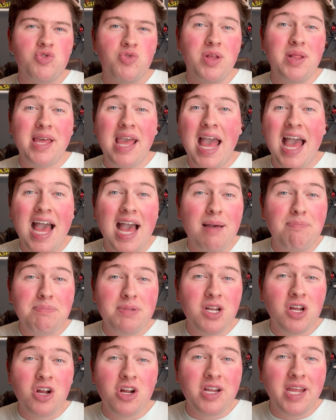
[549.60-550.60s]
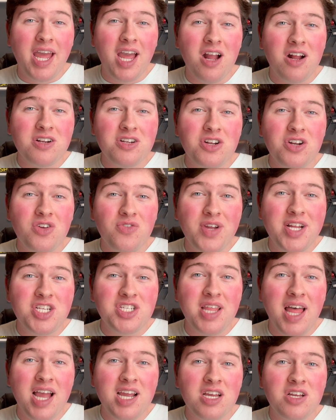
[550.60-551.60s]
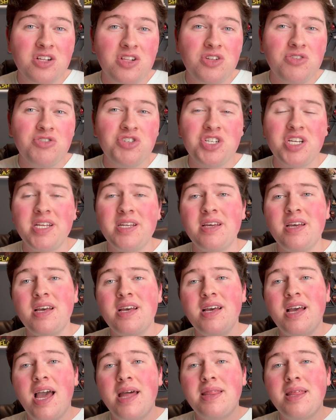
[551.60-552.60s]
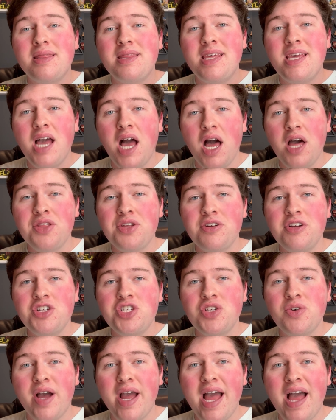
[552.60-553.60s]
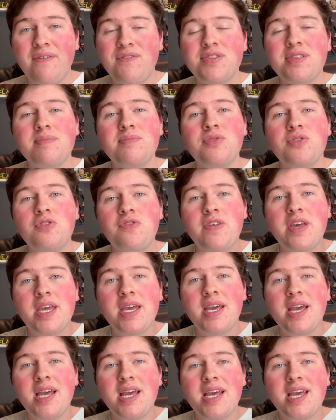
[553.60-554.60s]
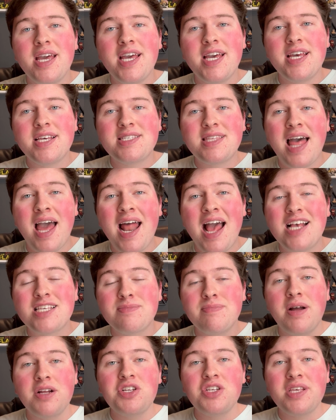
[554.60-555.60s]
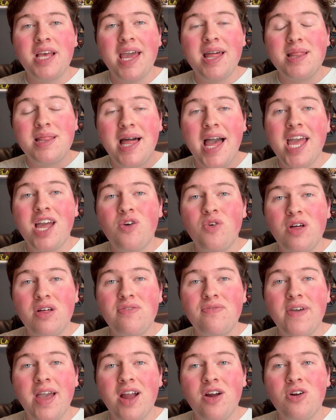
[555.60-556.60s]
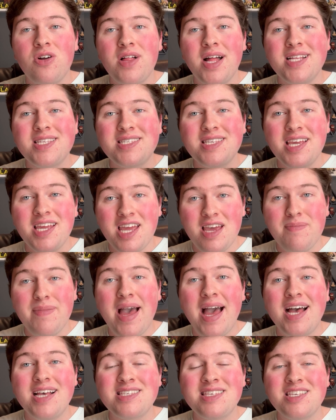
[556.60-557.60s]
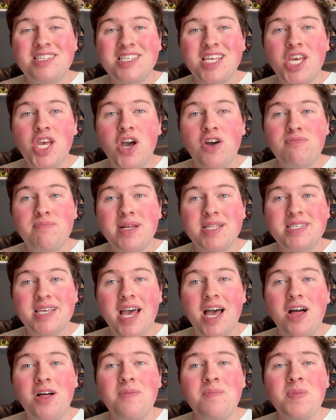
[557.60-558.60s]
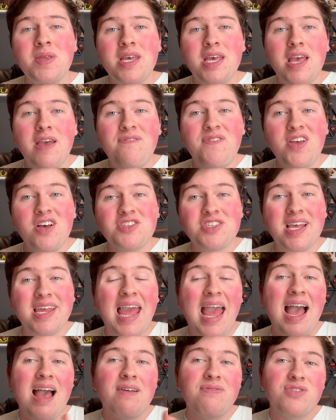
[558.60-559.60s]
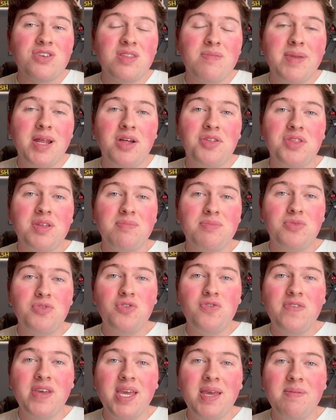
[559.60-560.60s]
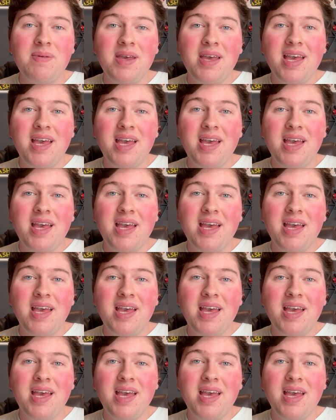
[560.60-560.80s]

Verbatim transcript: really happen to her character to reach that conclusion. And then the other issue I have with the movie is that as much as I like Will Ferrell and seeing him as the CEO of Mattel, it feels like after the middle of the movie,